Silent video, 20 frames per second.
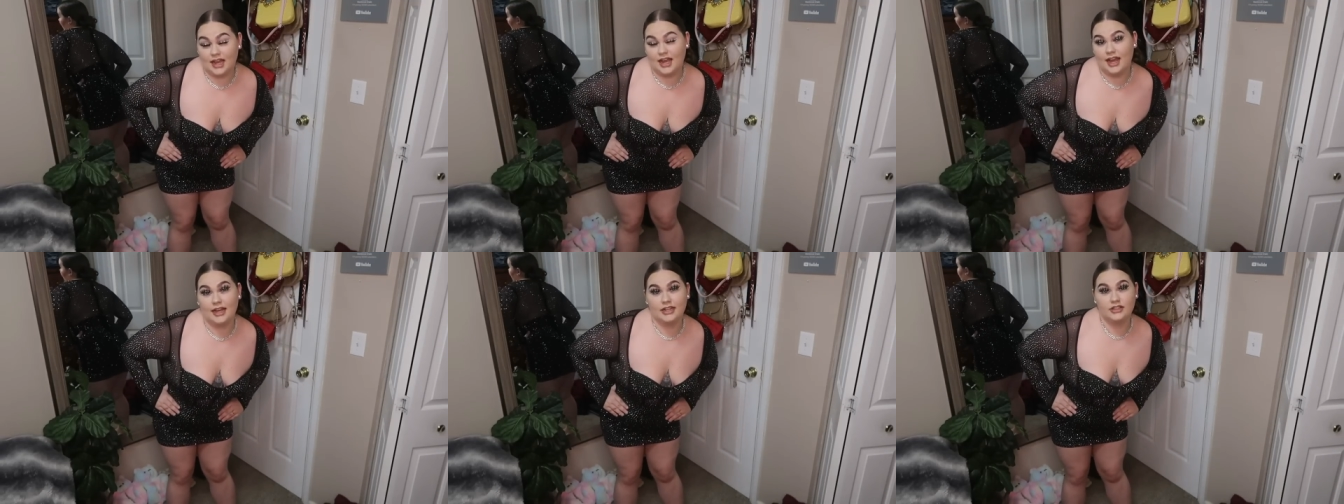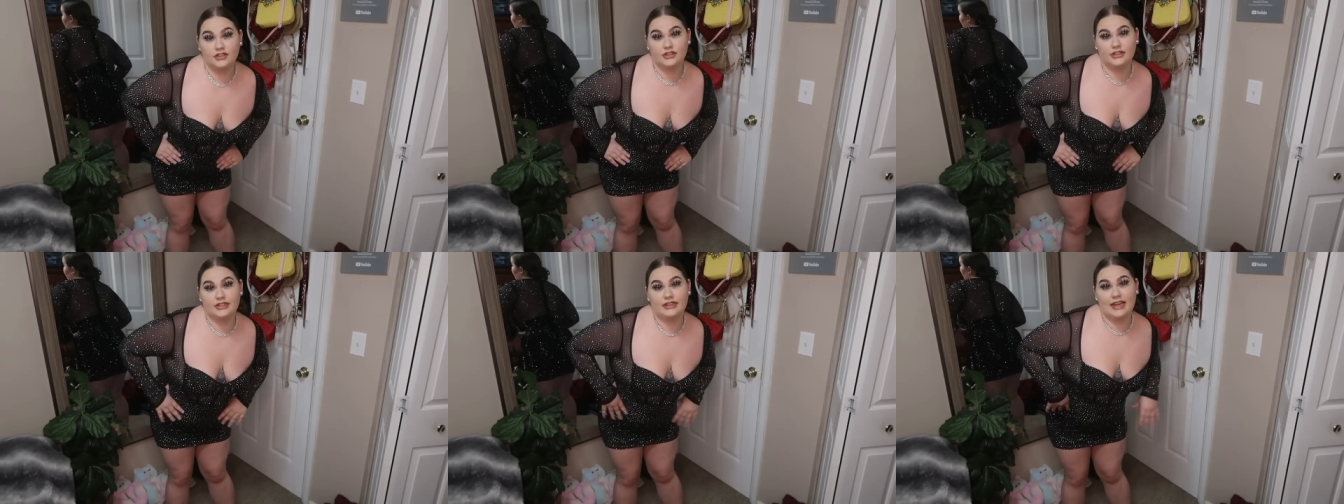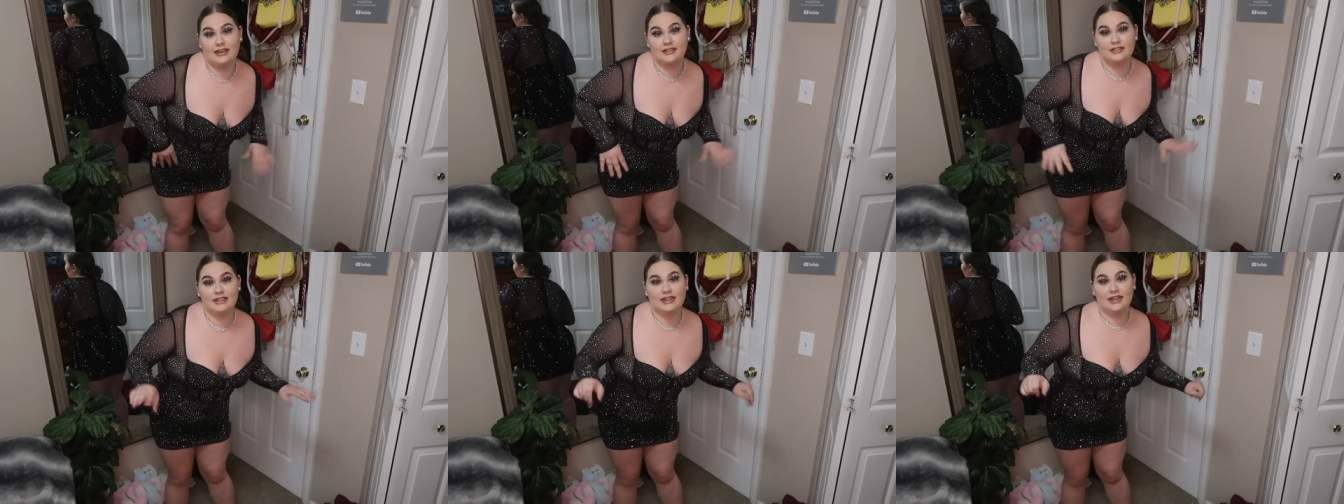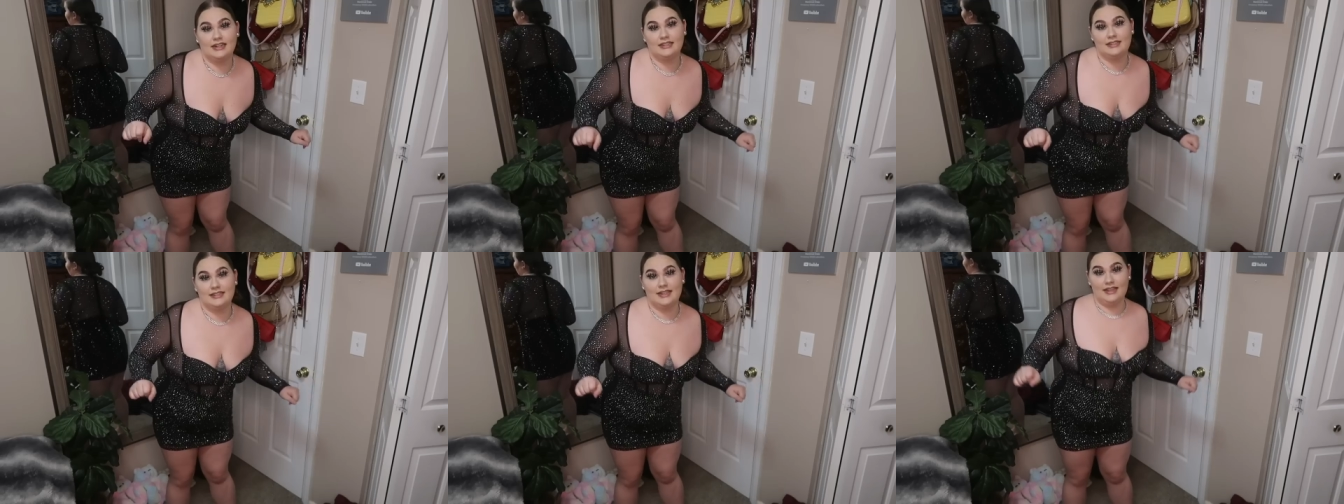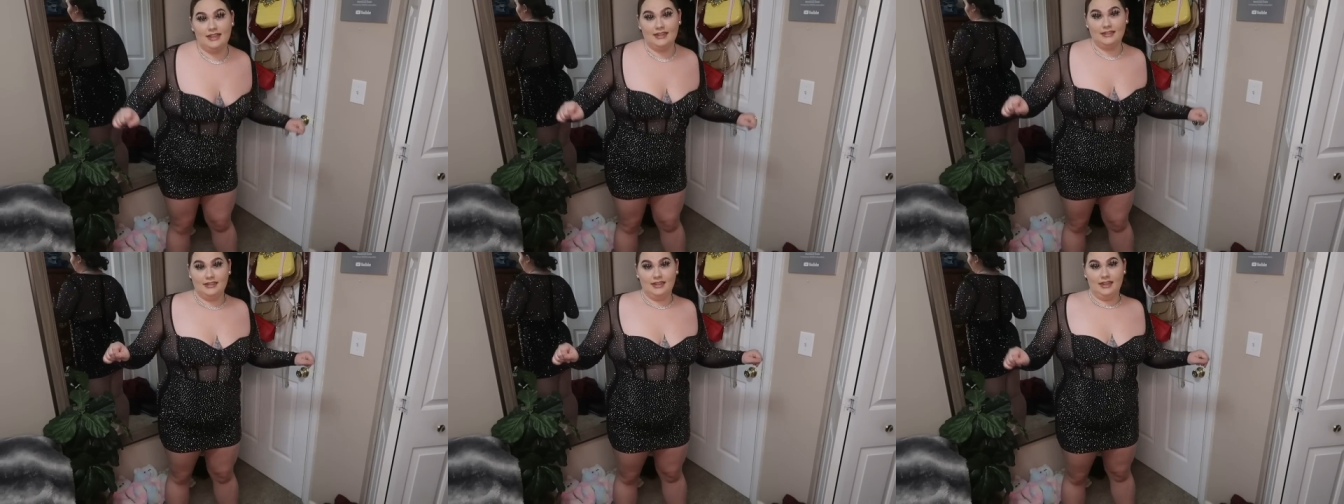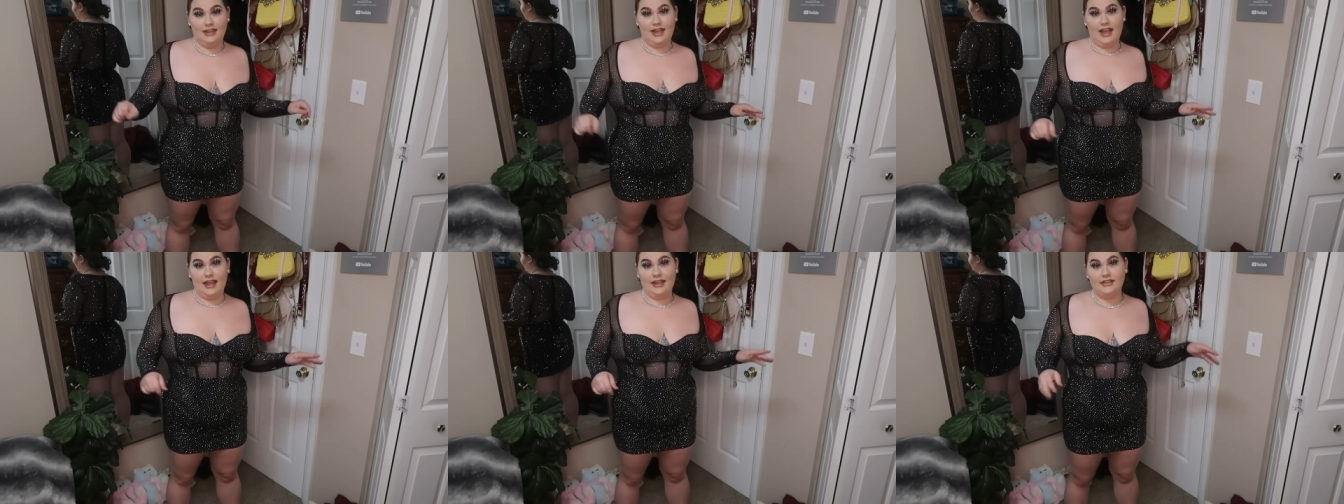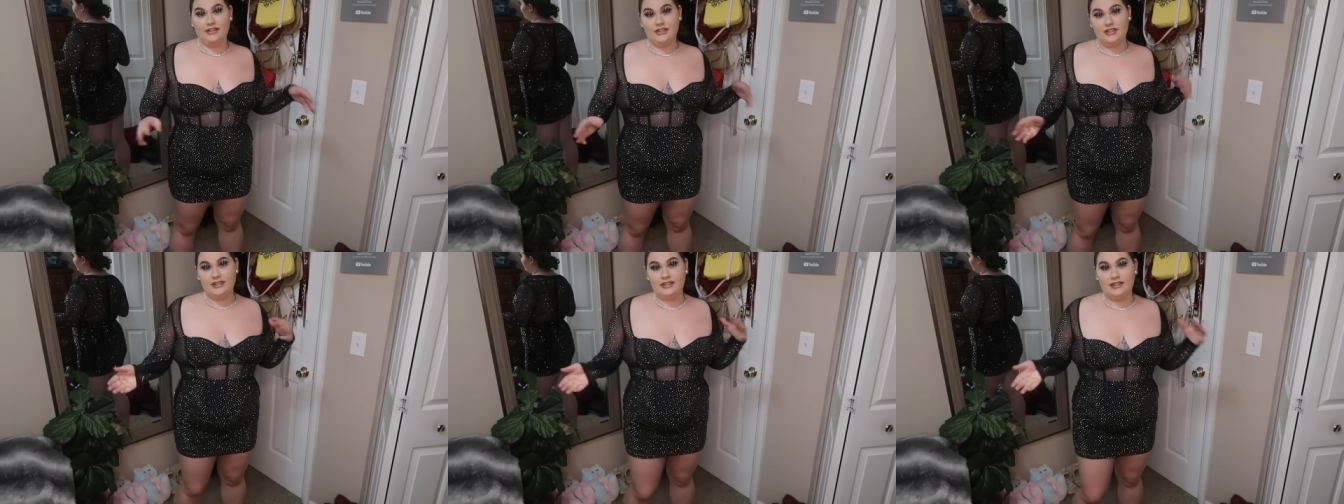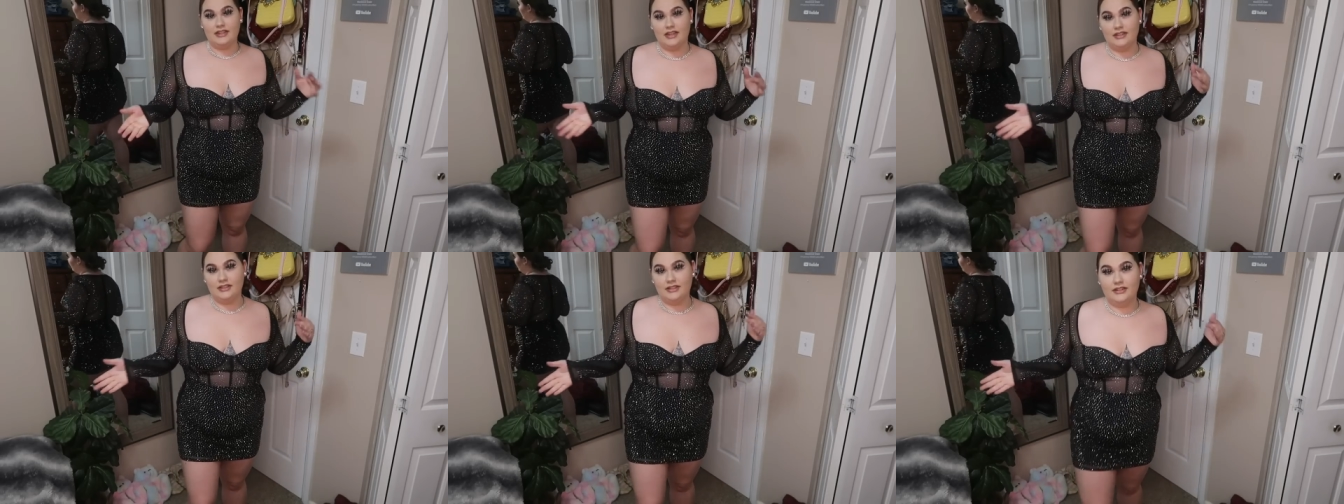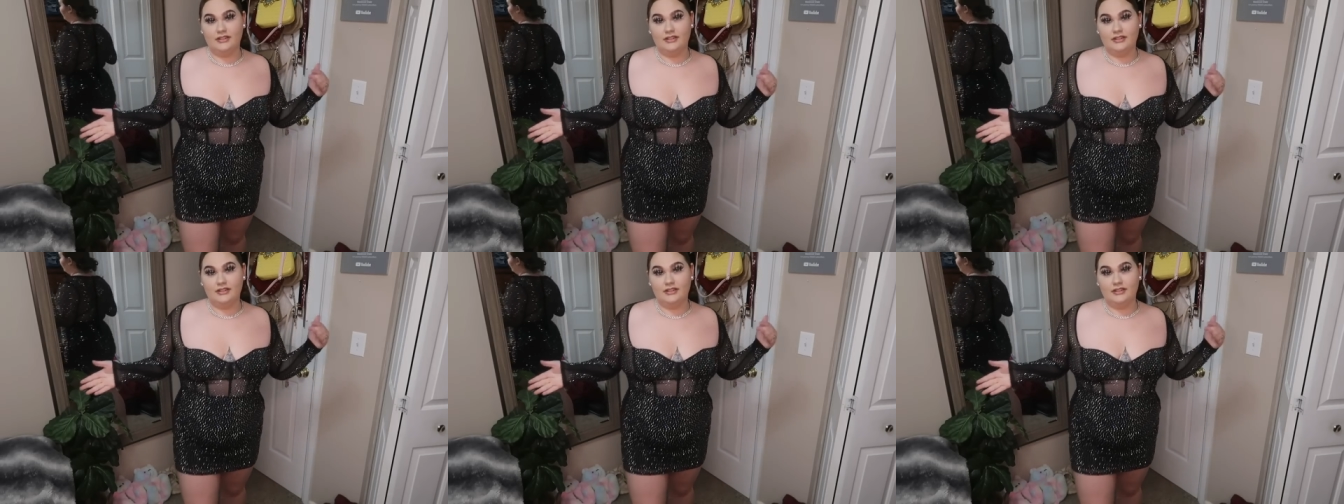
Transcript: a hundred thousand out of ten. Like I can just tell